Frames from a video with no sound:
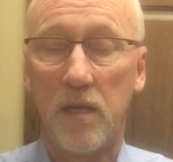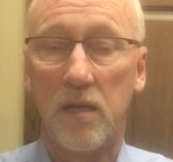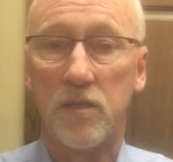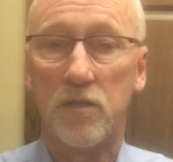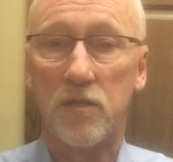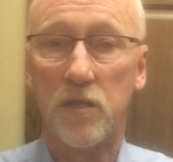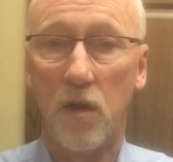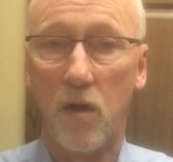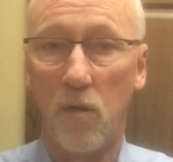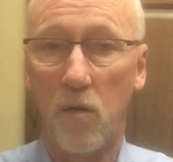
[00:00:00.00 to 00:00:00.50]

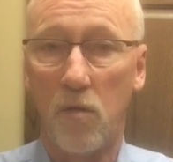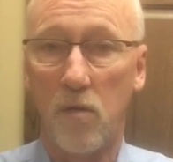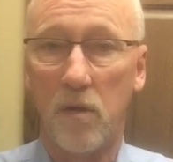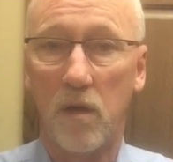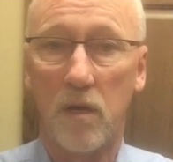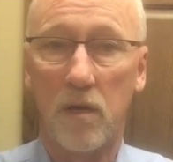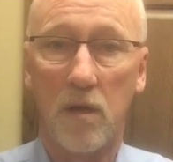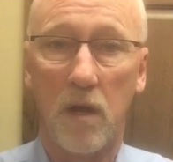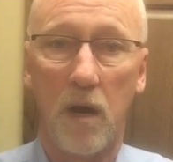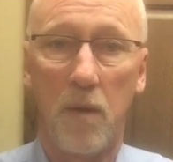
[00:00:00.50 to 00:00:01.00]
So
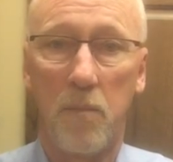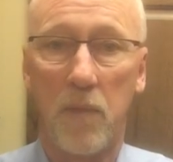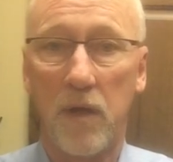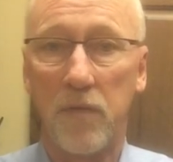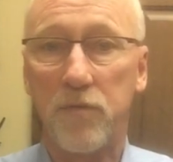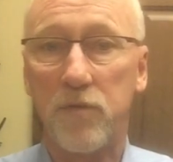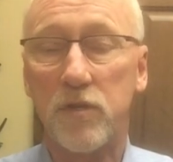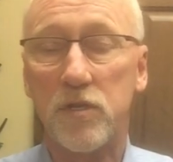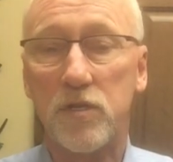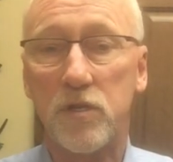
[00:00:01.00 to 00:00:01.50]
a
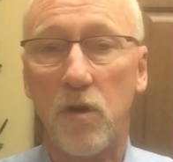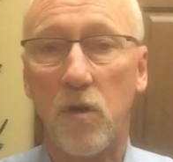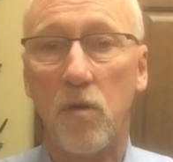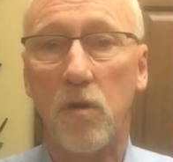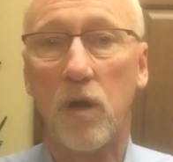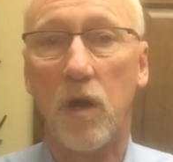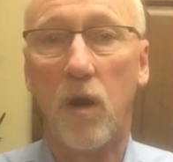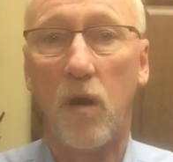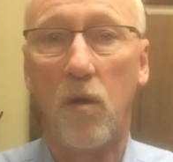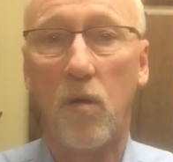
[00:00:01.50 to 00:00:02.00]
month or so
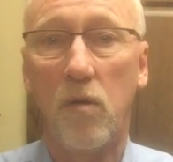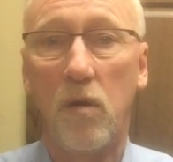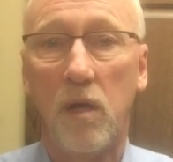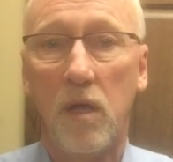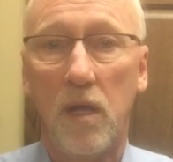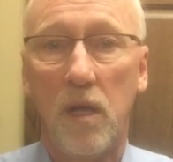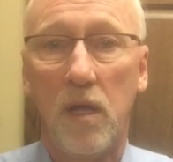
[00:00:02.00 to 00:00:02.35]
ago,